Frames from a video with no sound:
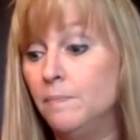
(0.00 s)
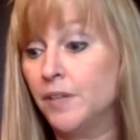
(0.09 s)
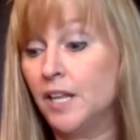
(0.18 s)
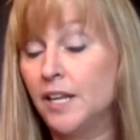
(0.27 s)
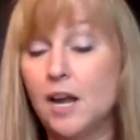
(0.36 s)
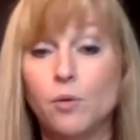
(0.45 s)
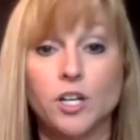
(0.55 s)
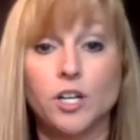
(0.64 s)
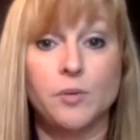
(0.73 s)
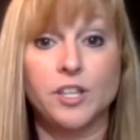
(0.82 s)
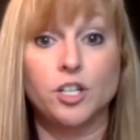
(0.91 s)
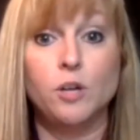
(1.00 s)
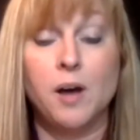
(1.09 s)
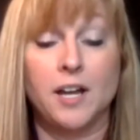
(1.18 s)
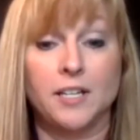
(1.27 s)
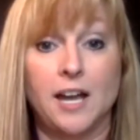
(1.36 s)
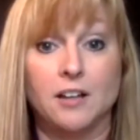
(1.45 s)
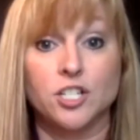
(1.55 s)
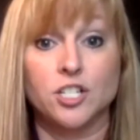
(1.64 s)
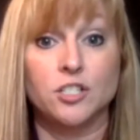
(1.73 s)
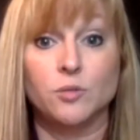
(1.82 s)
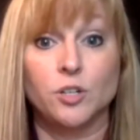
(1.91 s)
like I work with a coupon gal,
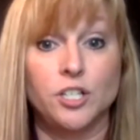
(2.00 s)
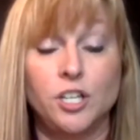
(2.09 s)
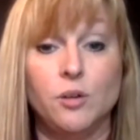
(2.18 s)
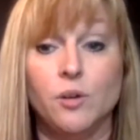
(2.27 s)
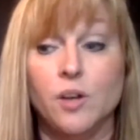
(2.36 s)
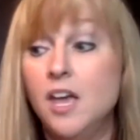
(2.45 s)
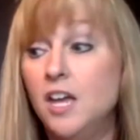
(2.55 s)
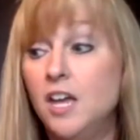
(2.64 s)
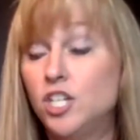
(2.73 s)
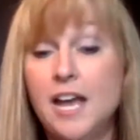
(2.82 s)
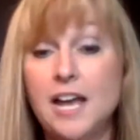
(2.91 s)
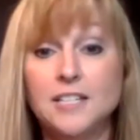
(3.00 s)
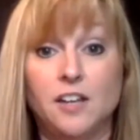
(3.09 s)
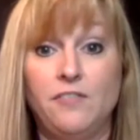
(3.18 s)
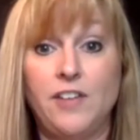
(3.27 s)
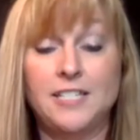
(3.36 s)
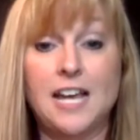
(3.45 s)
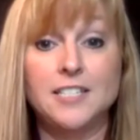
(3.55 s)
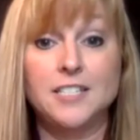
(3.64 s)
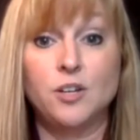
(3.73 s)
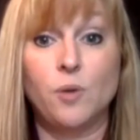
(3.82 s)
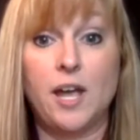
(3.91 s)
she's really cute. She has a
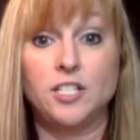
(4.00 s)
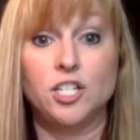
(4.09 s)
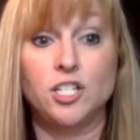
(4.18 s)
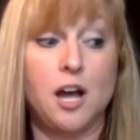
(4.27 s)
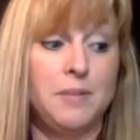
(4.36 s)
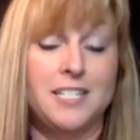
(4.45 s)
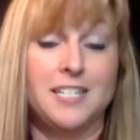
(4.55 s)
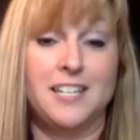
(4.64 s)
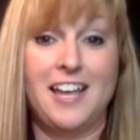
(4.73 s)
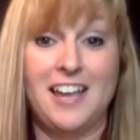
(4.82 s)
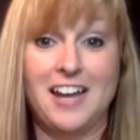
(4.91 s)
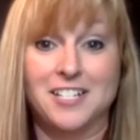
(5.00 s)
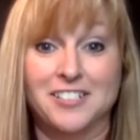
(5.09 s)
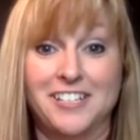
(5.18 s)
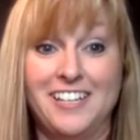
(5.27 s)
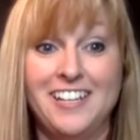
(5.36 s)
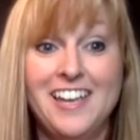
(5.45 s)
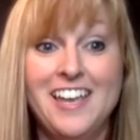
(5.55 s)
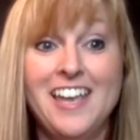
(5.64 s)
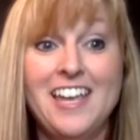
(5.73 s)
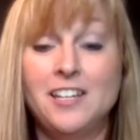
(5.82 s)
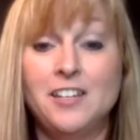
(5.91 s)
fantastic way. She taught me today, actually,
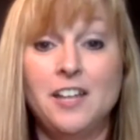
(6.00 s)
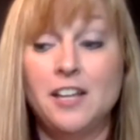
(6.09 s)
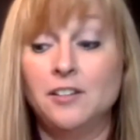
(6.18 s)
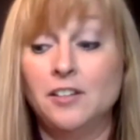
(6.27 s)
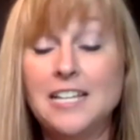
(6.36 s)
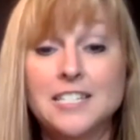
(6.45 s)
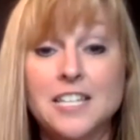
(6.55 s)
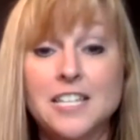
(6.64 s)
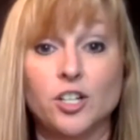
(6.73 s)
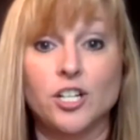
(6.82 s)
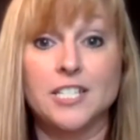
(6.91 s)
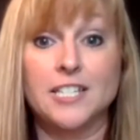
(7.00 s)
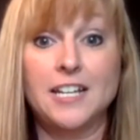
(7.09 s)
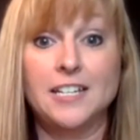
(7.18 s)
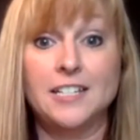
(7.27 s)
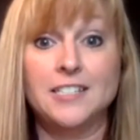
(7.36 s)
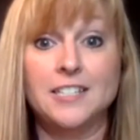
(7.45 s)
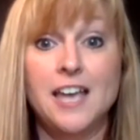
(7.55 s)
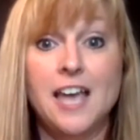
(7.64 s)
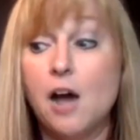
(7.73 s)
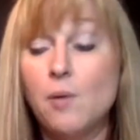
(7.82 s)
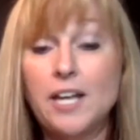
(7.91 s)
in less than 30 seconds,
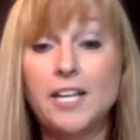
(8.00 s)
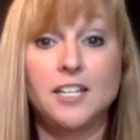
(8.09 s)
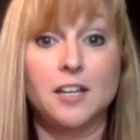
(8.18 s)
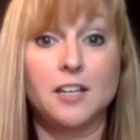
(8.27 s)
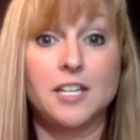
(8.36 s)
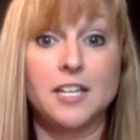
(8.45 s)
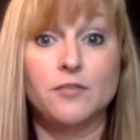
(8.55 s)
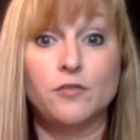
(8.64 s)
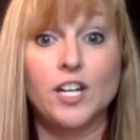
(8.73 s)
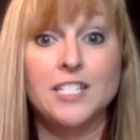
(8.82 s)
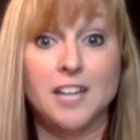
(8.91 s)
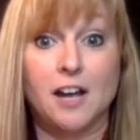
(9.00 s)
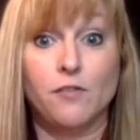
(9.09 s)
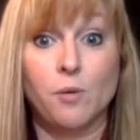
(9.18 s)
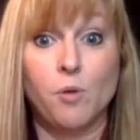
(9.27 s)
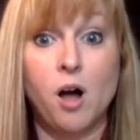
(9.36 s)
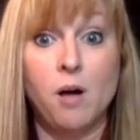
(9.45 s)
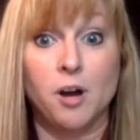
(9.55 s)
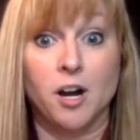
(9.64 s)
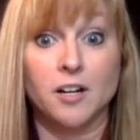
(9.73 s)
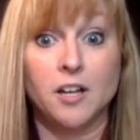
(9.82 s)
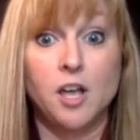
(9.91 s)
how I could get free stuff from
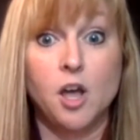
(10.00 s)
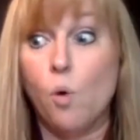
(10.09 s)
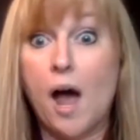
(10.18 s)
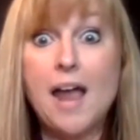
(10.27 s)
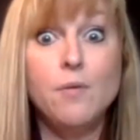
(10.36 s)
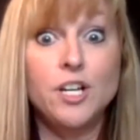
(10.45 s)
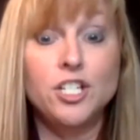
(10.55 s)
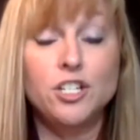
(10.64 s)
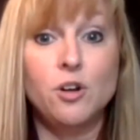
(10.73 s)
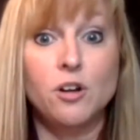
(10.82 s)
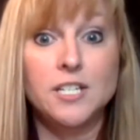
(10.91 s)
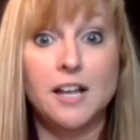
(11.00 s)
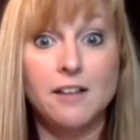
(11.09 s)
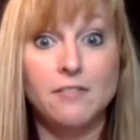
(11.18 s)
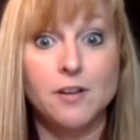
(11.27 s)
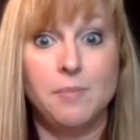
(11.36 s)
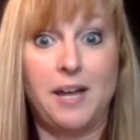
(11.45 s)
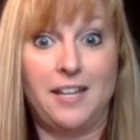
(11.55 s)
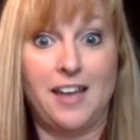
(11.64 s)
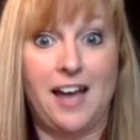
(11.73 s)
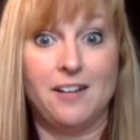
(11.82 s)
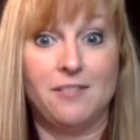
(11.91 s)
Walmart. Why wouldn't you go tell everybody
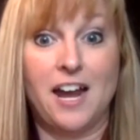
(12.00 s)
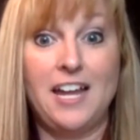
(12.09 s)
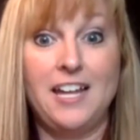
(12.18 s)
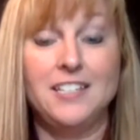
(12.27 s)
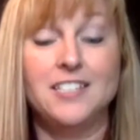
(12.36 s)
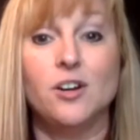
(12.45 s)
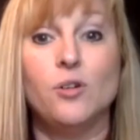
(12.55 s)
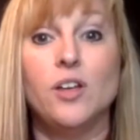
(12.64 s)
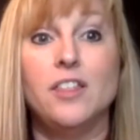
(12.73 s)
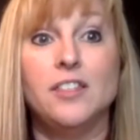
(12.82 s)
that, right? So